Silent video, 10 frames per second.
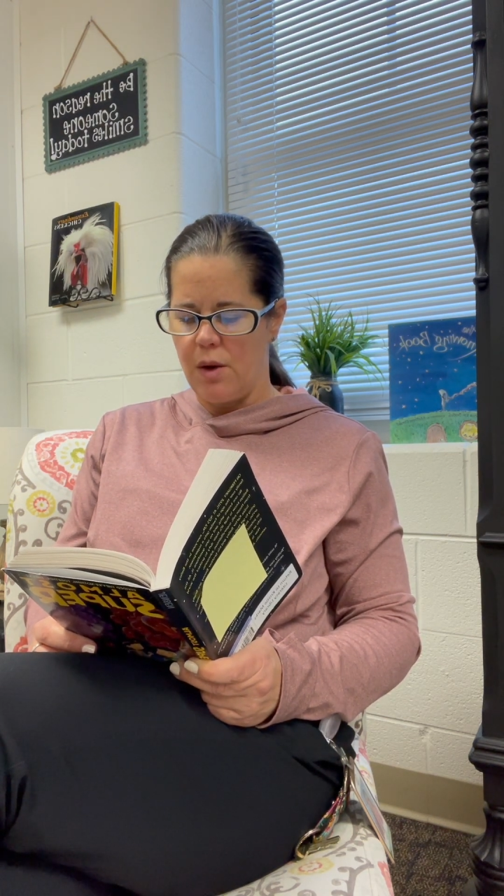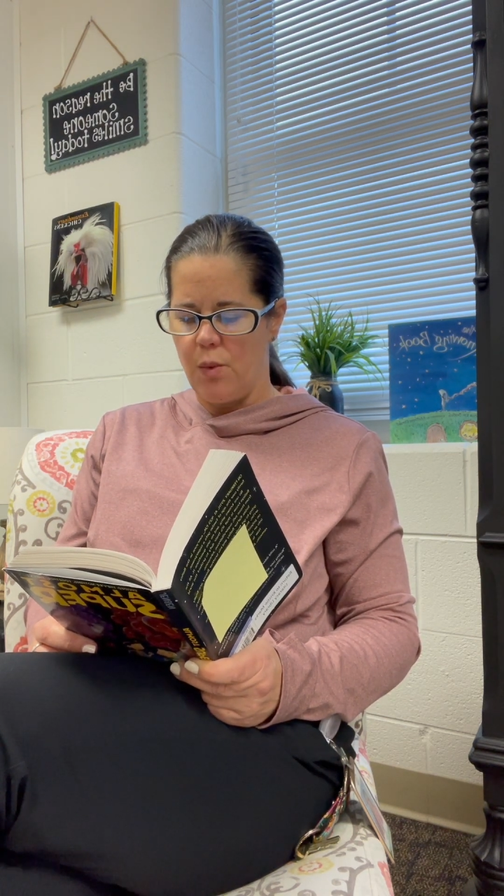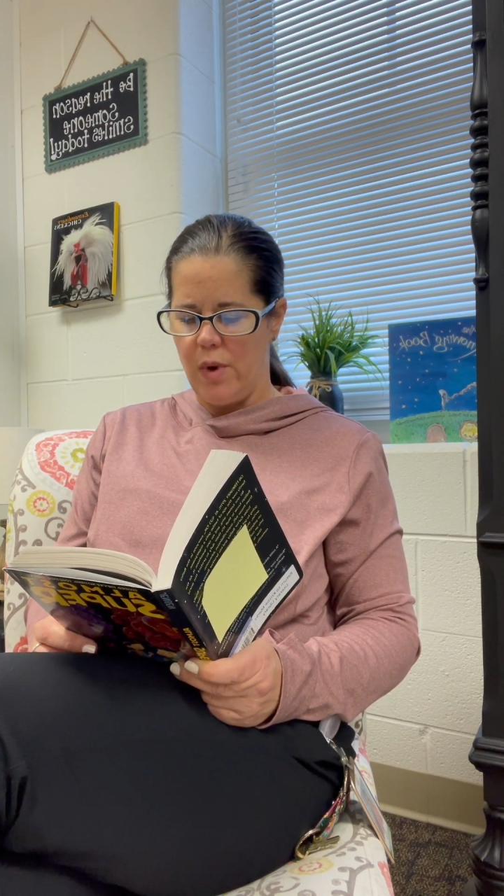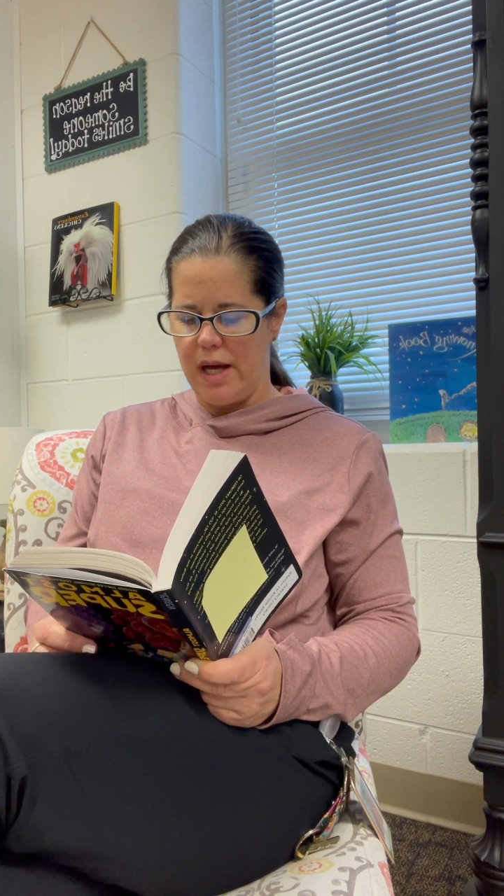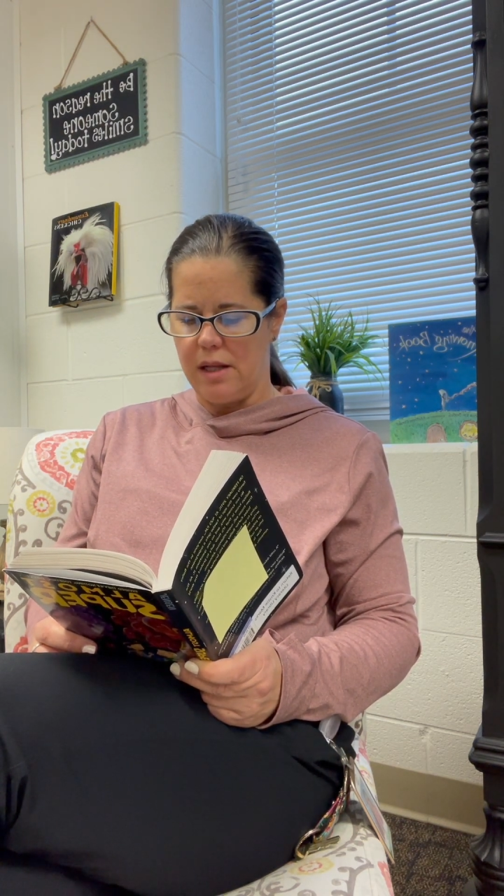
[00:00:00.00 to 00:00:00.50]

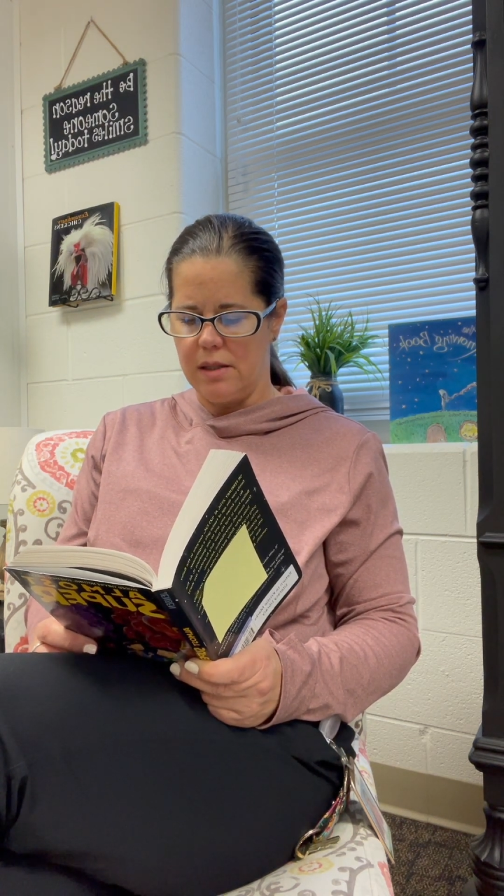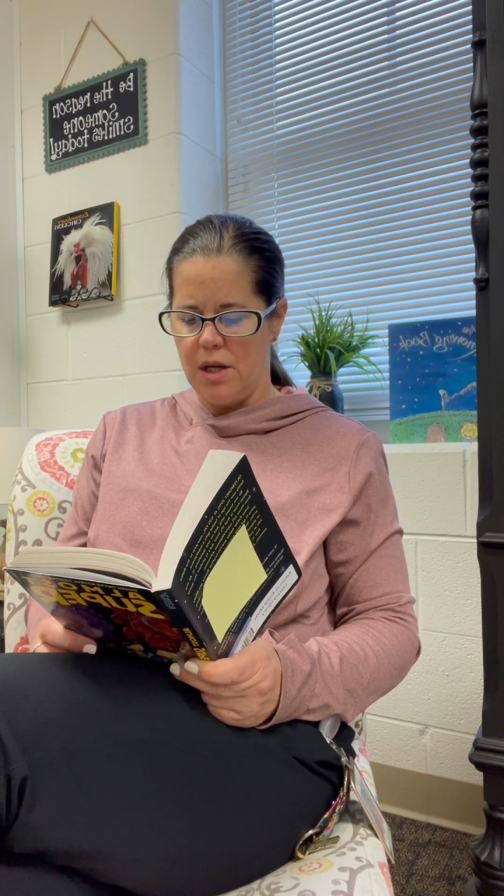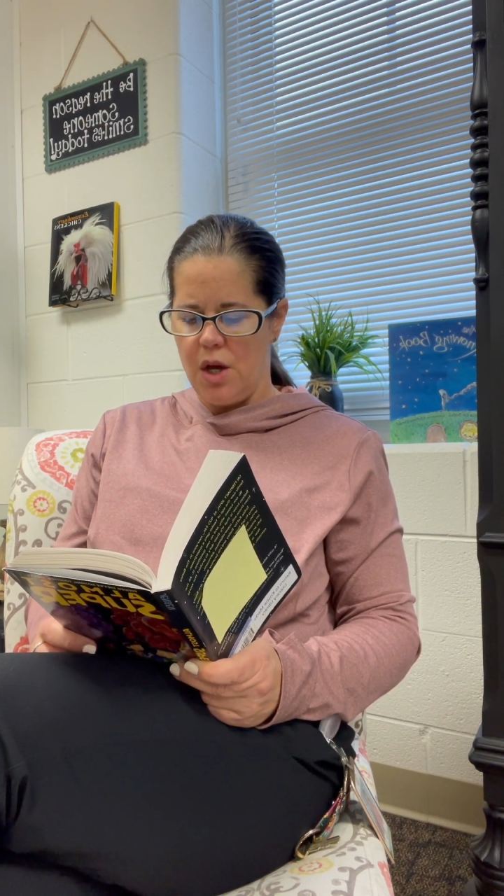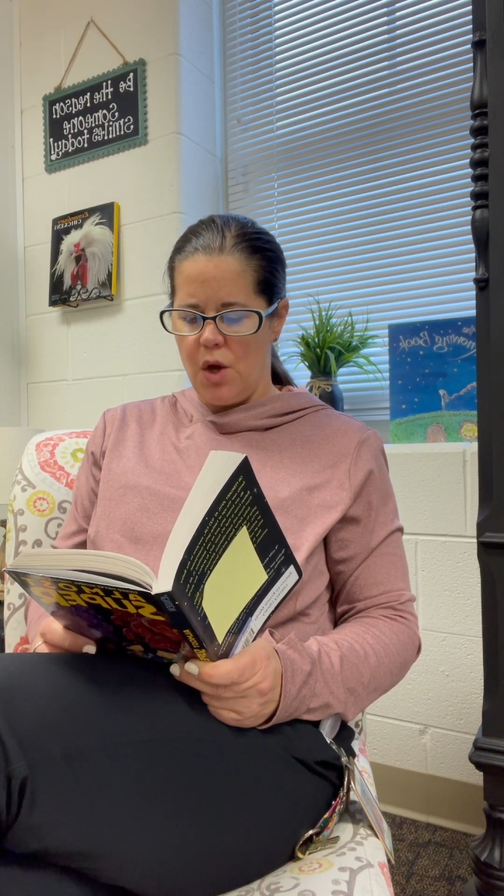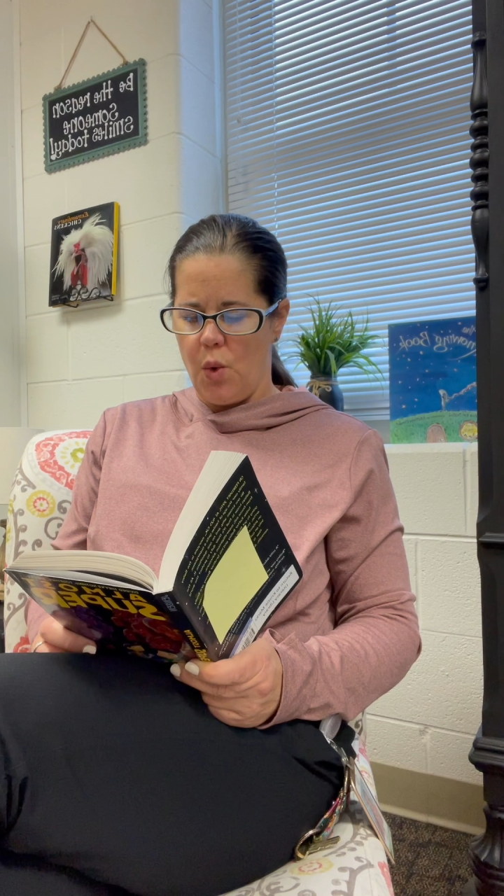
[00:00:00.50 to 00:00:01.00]
"Well,
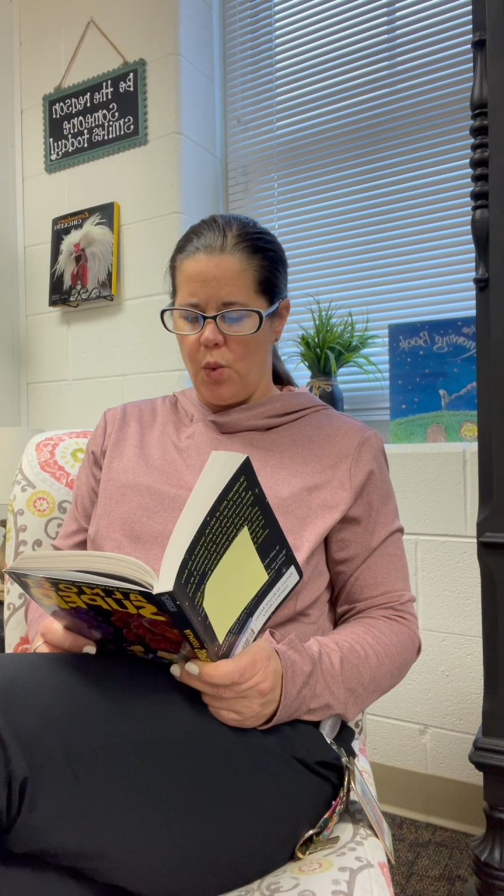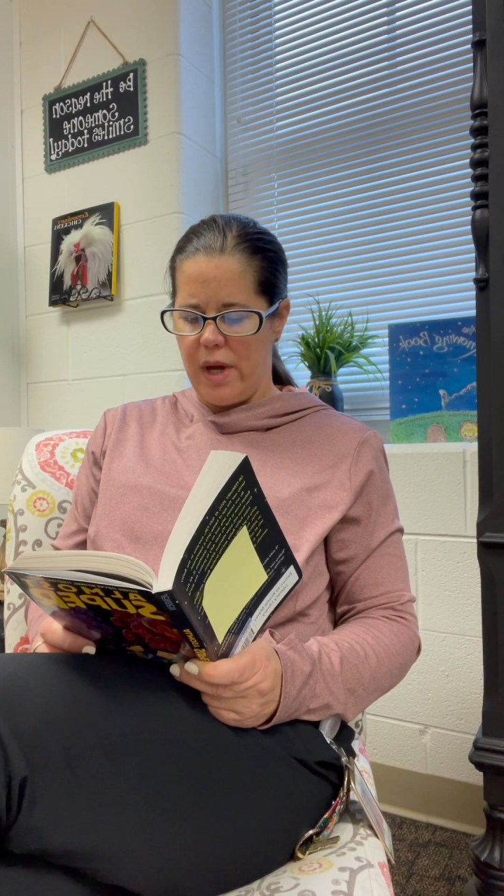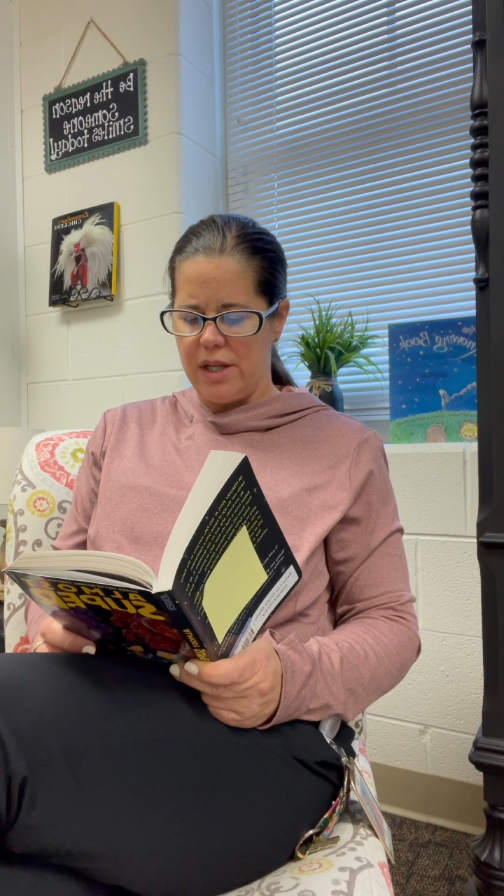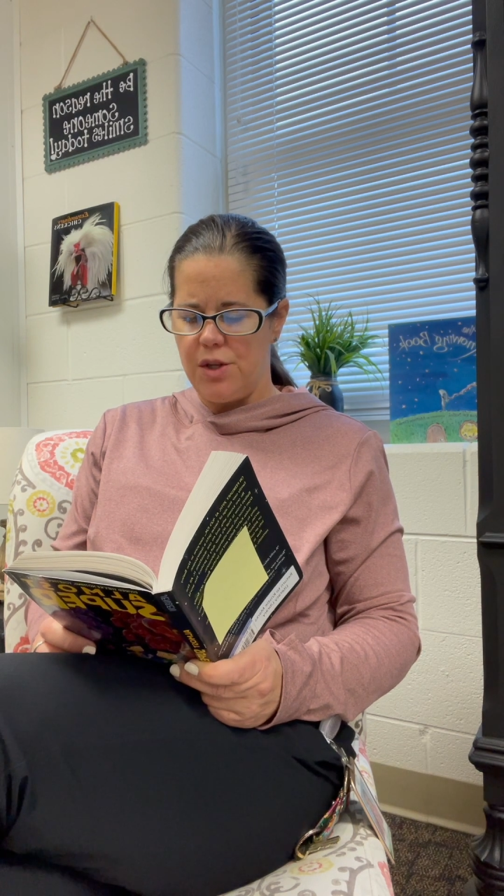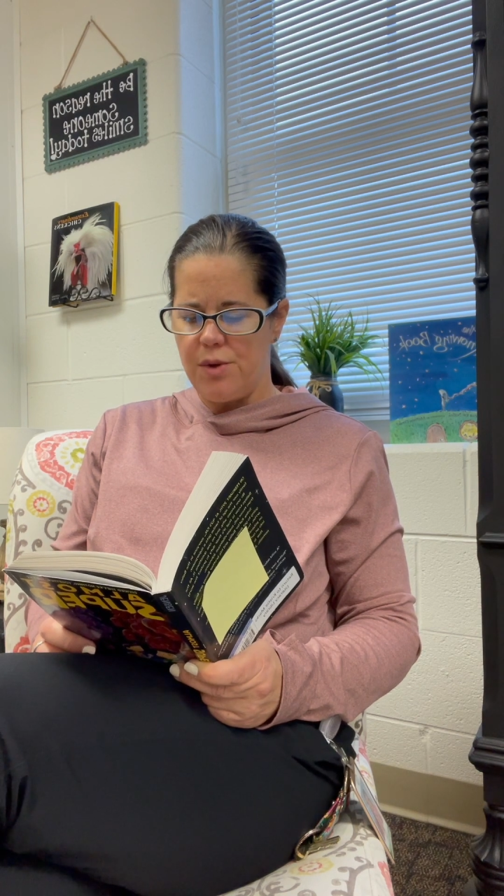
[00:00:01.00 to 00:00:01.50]

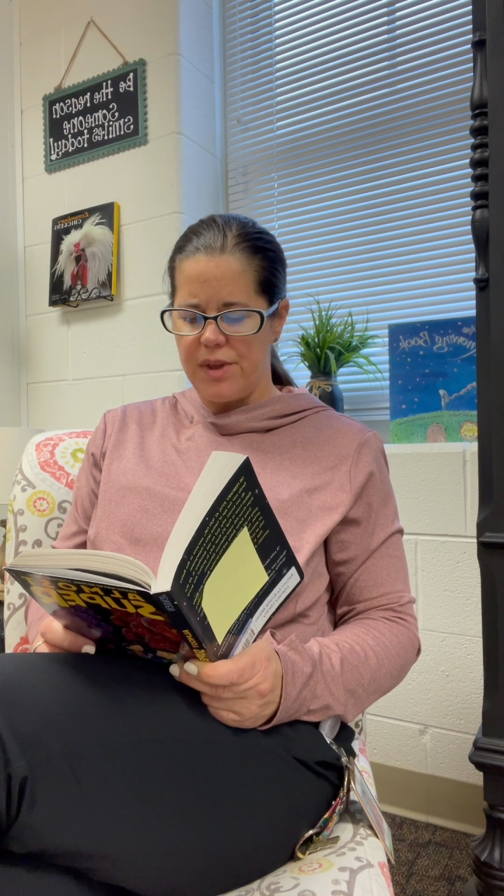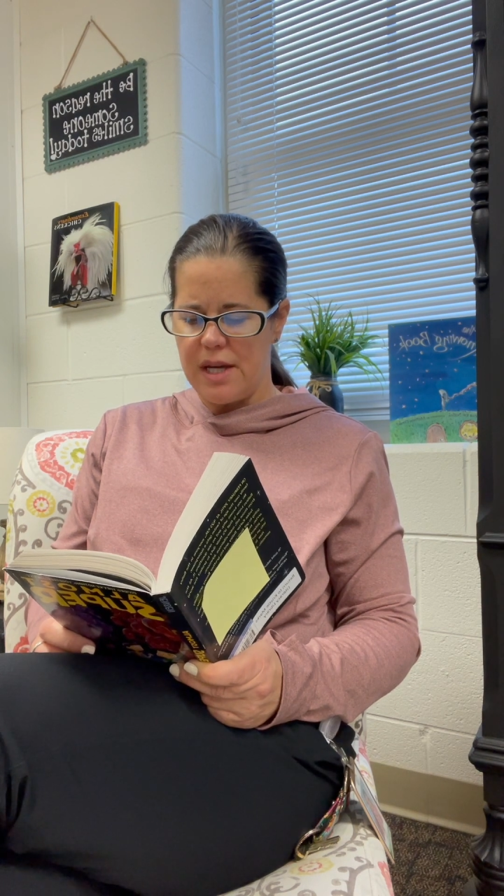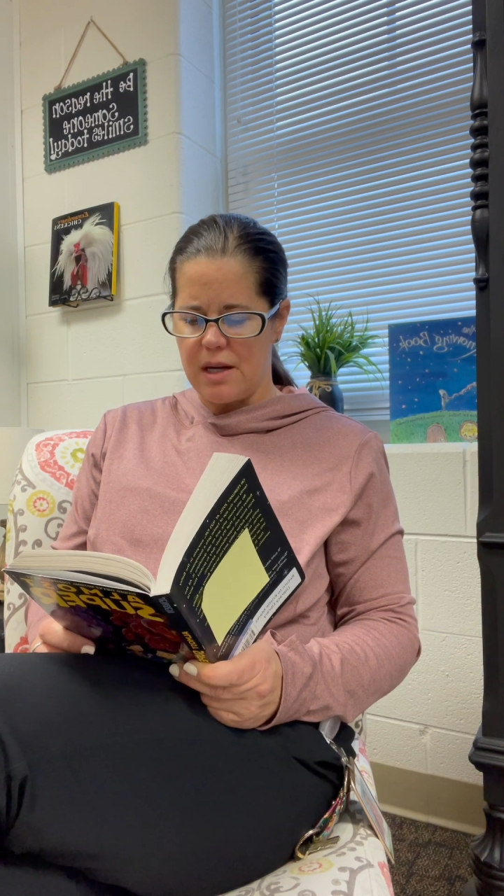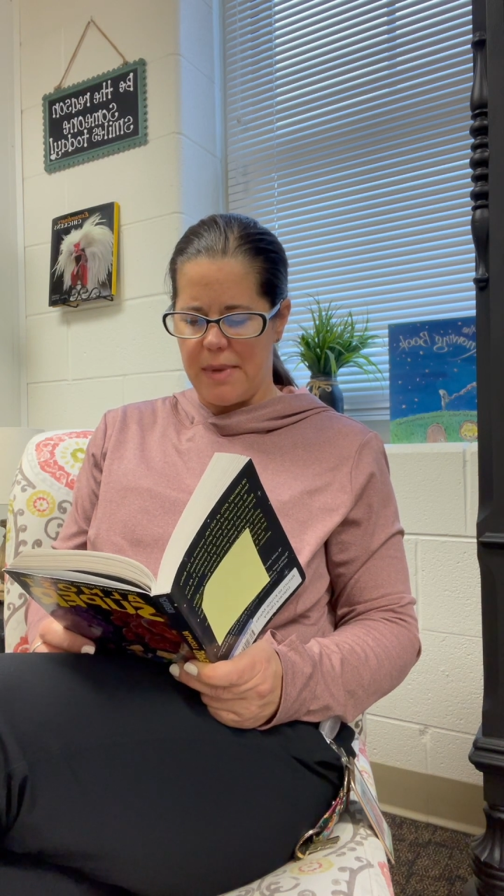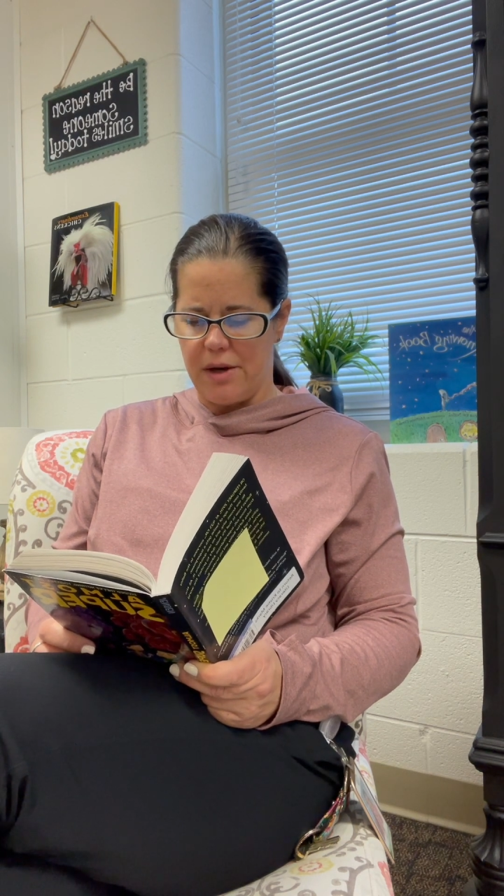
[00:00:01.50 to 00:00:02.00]
when you
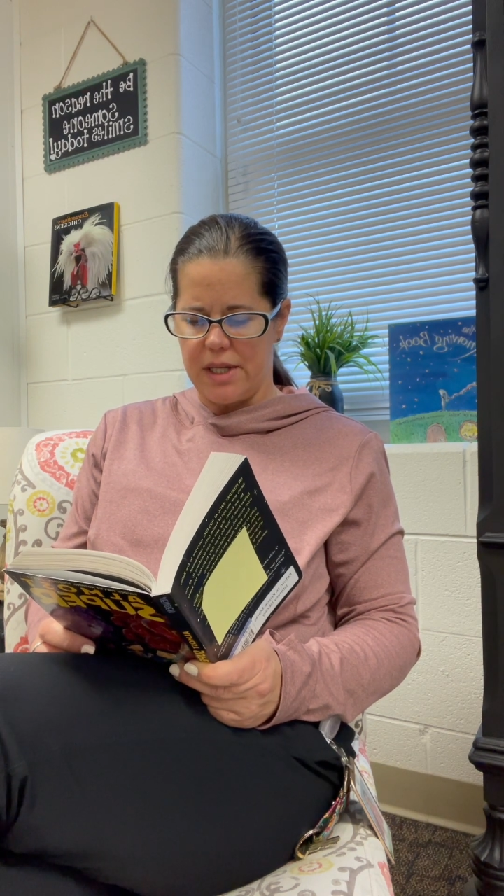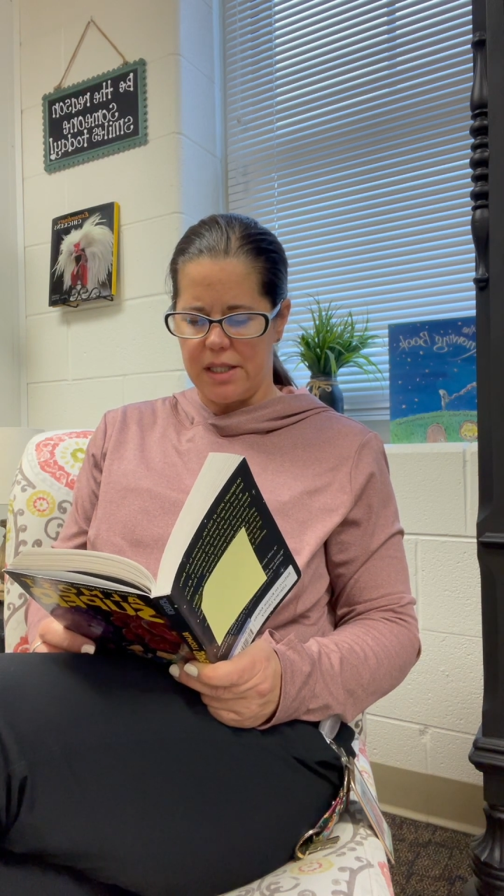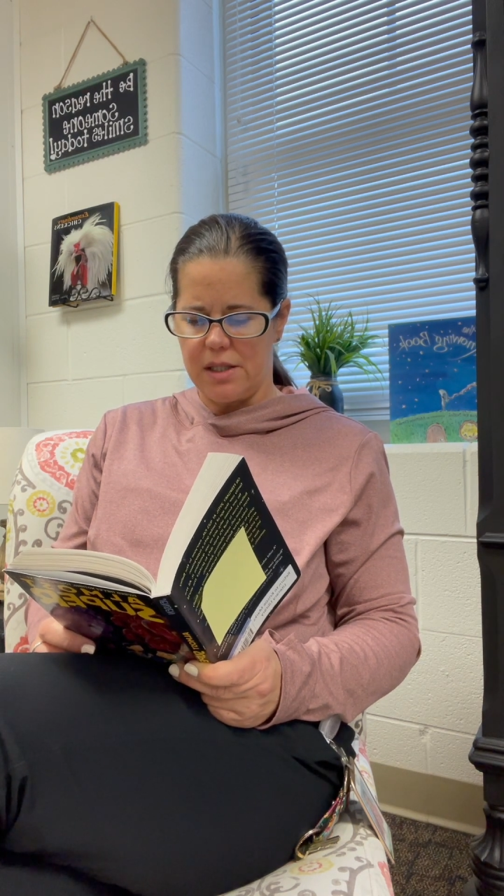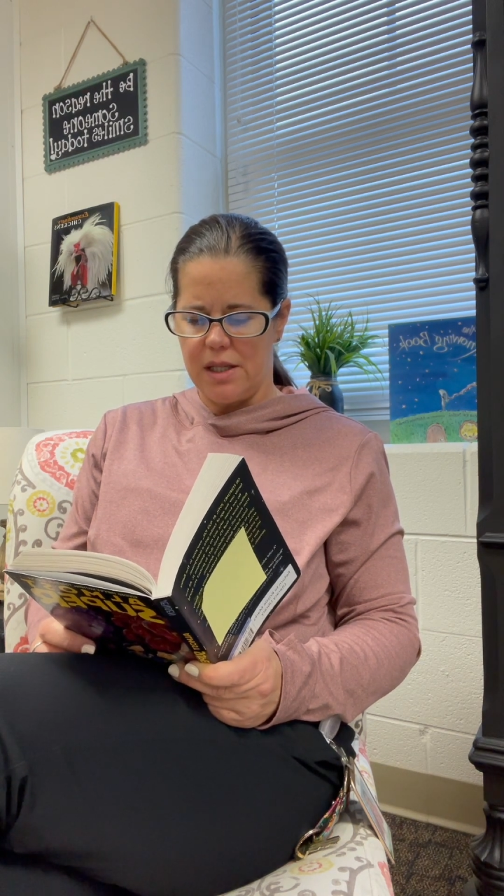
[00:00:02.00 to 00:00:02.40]
think about it,